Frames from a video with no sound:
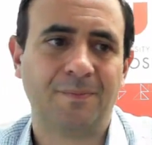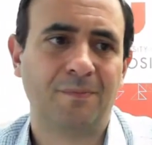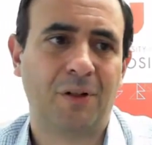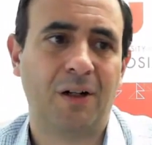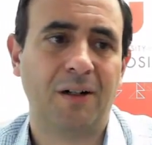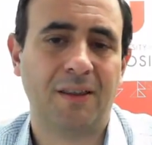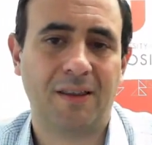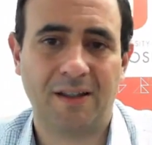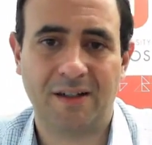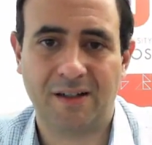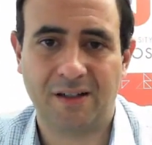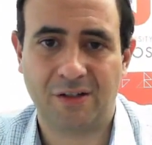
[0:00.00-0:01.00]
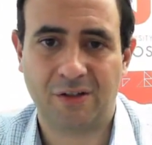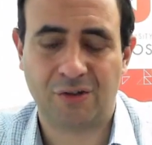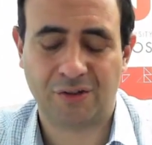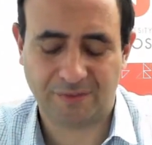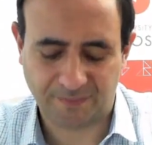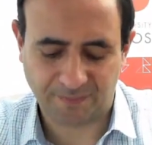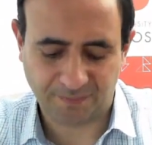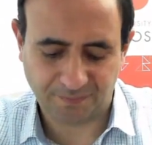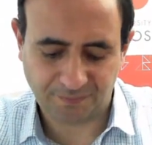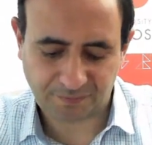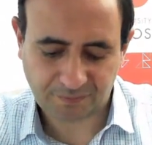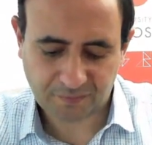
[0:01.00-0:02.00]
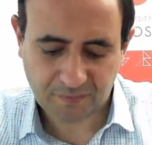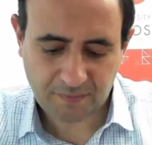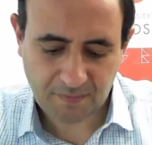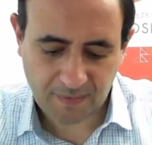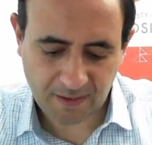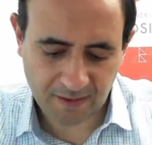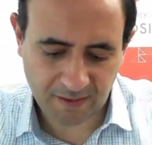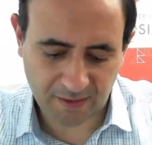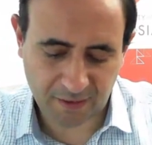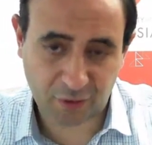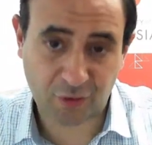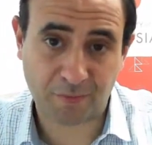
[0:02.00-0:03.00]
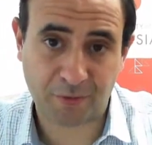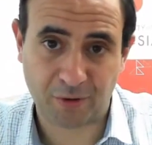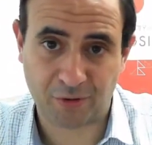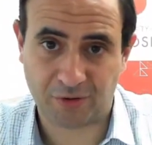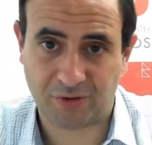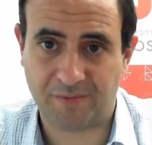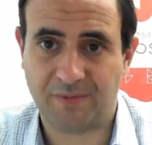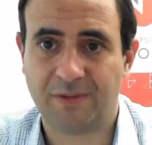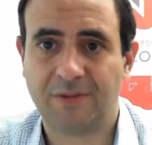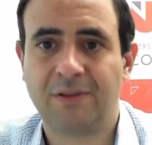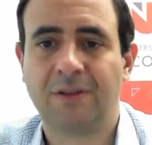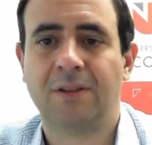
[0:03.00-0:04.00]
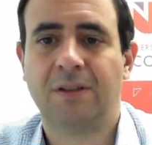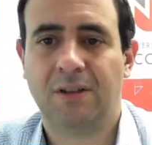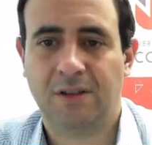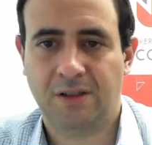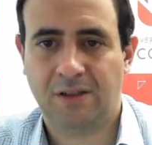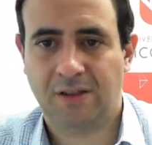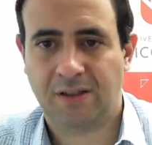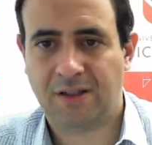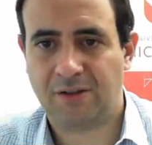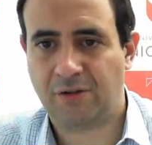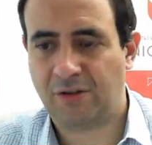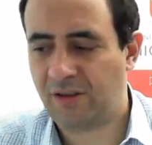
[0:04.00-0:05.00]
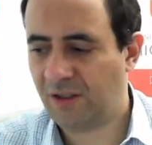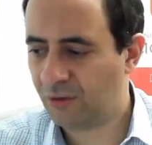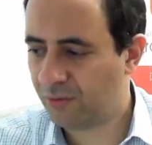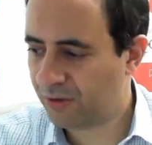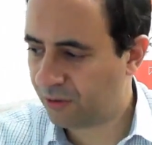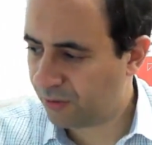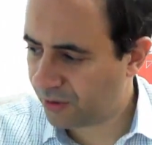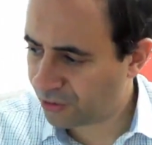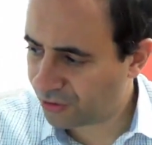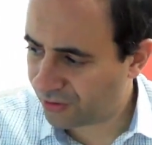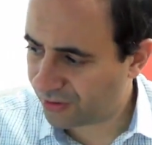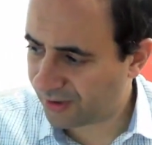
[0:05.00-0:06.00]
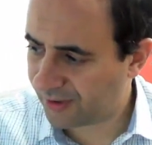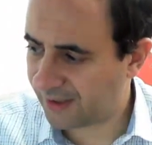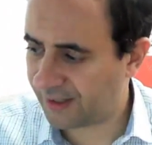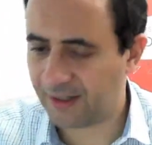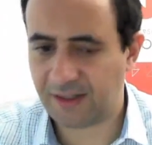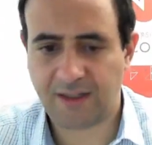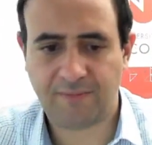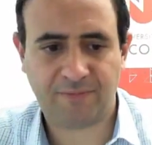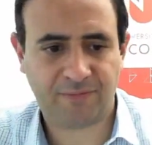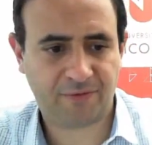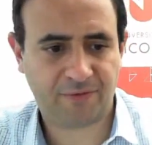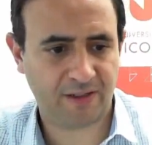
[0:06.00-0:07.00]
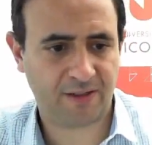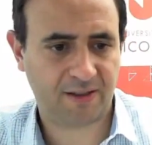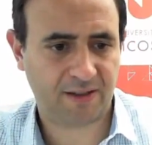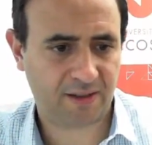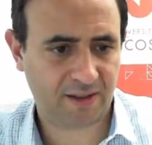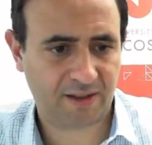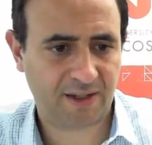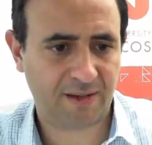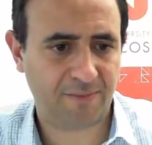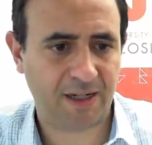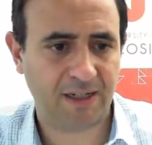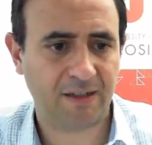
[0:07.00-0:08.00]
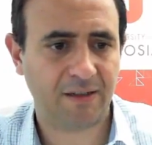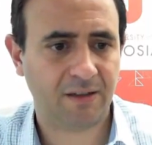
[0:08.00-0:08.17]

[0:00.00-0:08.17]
part that is the crypto system. Okay, so these were the questions I had up front. I think I might